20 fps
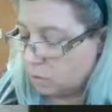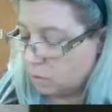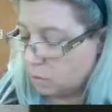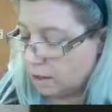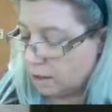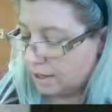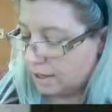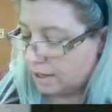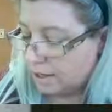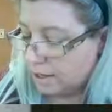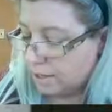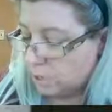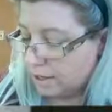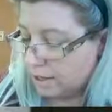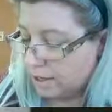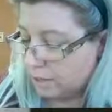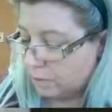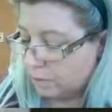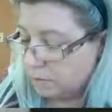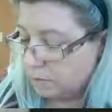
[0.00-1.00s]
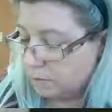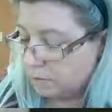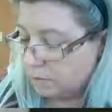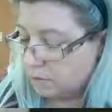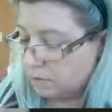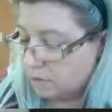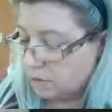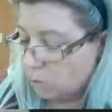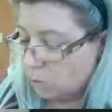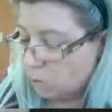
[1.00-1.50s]
Y squared
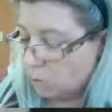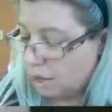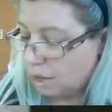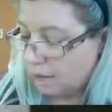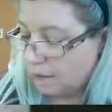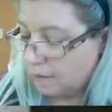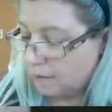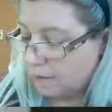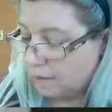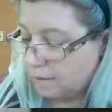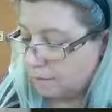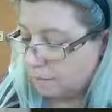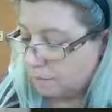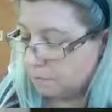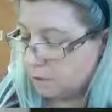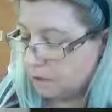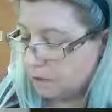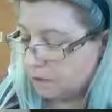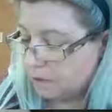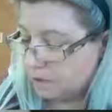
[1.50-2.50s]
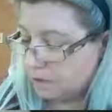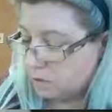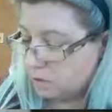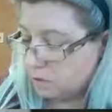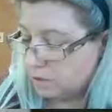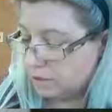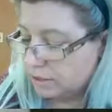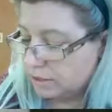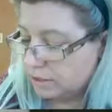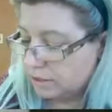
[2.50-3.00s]
plus y minus
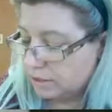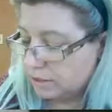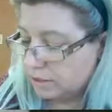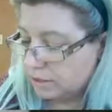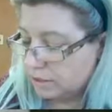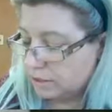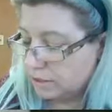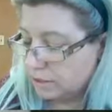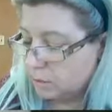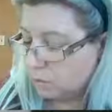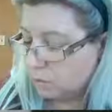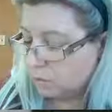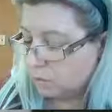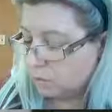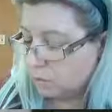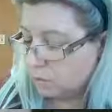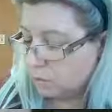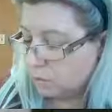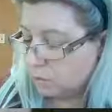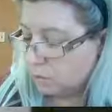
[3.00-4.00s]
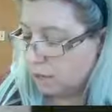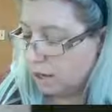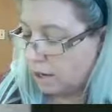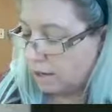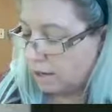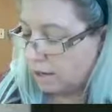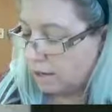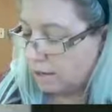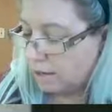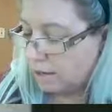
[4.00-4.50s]
20 equals
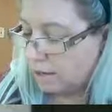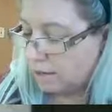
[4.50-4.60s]
2y.